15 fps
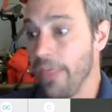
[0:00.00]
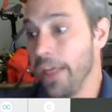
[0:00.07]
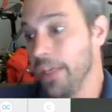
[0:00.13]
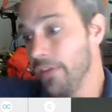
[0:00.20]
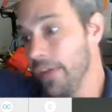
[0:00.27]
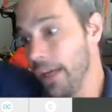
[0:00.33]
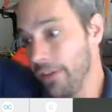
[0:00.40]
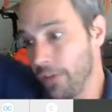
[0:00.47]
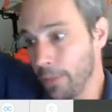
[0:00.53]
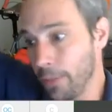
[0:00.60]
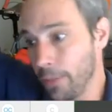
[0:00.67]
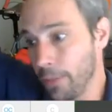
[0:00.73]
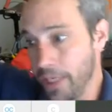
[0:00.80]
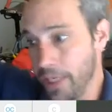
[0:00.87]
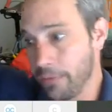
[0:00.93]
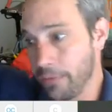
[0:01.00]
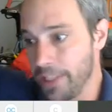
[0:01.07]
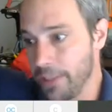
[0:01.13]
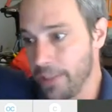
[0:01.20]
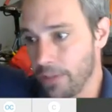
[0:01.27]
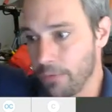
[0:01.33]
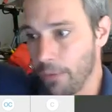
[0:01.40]
Then you've got superheated
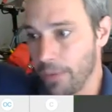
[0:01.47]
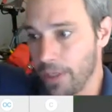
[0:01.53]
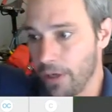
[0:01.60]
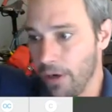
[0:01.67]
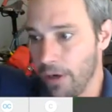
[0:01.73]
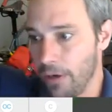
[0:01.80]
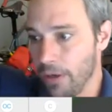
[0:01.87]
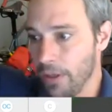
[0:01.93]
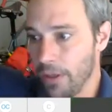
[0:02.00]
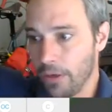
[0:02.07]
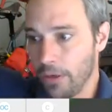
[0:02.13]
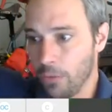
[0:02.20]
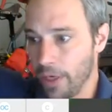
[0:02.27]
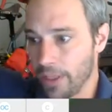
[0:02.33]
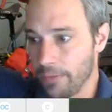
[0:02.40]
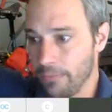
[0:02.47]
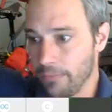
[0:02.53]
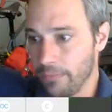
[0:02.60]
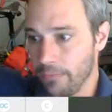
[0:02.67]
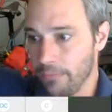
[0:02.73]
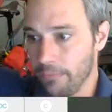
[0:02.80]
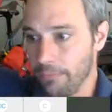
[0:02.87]
region, which is what we call where it's
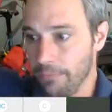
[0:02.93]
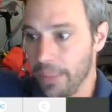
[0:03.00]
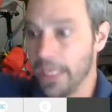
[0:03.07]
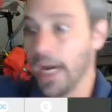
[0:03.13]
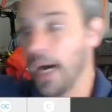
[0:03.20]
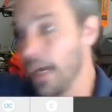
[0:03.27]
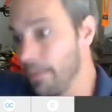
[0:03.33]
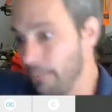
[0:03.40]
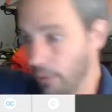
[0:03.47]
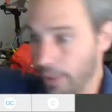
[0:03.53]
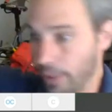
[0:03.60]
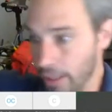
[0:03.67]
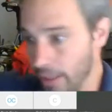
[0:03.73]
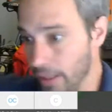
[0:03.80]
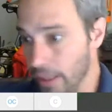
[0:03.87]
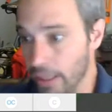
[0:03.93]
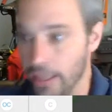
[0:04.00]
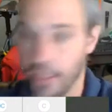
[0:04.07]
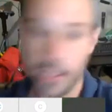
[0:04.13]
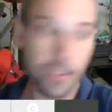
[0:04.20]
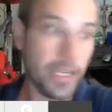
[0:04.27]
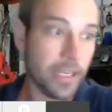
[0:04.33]
beyond boiling,
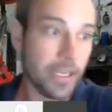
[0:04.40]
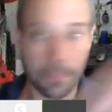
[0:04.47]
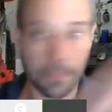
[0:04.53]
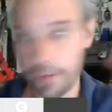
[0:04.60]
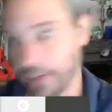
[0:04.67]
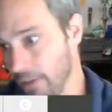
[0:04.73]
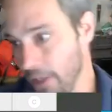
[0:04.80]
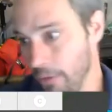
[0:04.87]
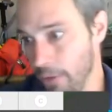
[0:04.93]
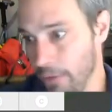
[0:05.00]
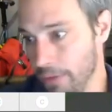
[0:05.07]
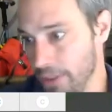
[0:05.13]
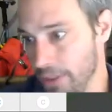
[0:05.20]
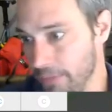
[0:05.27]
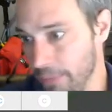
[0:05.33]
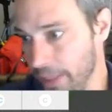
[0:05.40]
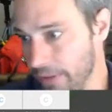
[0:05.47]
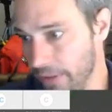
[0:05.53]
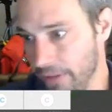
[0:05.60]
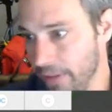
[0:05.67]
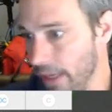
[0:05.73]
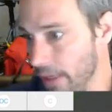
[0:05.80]
and you got compressed liquid, which just
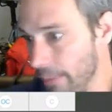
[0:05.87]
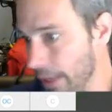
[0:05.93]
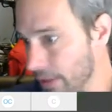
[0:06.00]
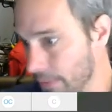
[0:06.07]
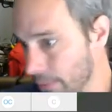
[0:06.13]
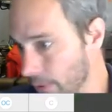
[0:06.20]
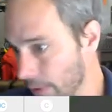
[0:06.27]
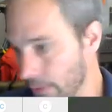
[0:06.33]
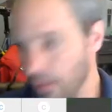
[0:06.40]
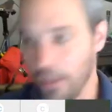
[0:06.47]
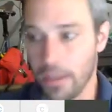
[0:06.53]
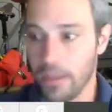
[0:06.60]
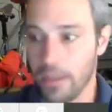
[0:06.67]
means it's not about to boil.